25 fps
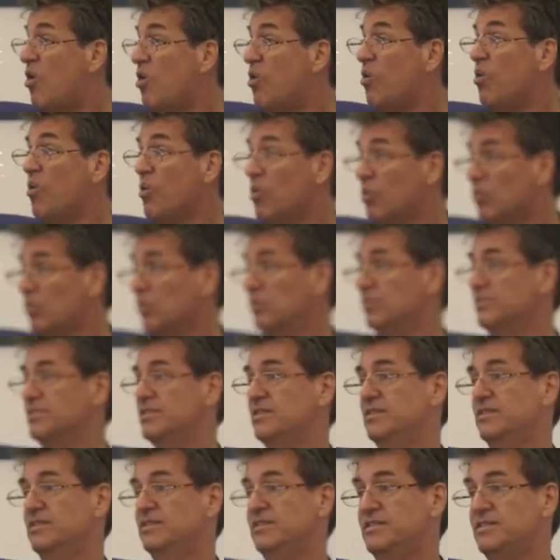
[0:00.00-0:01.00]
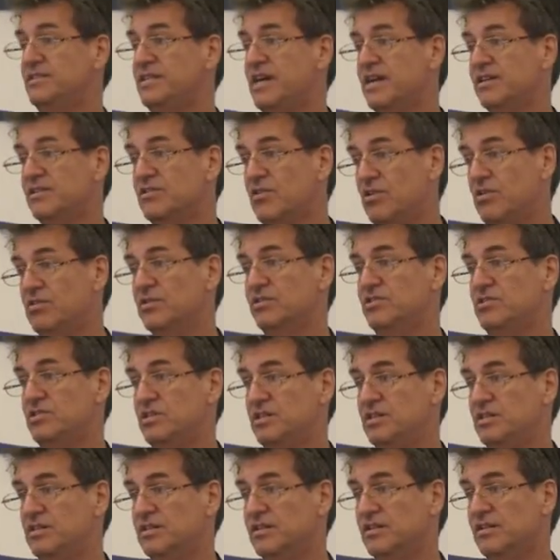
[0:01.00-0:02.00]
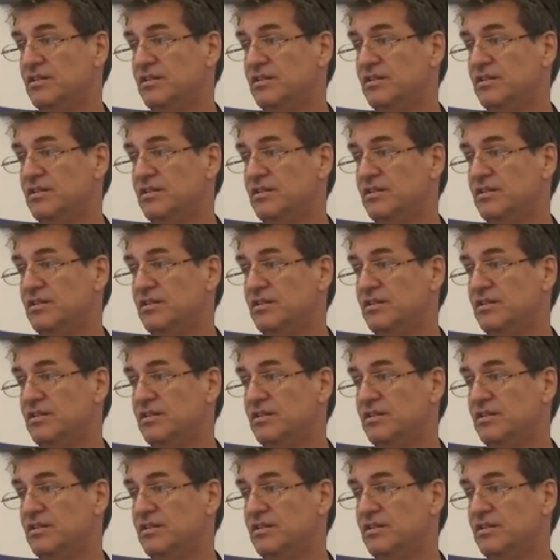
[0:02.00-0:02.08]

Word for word: old technology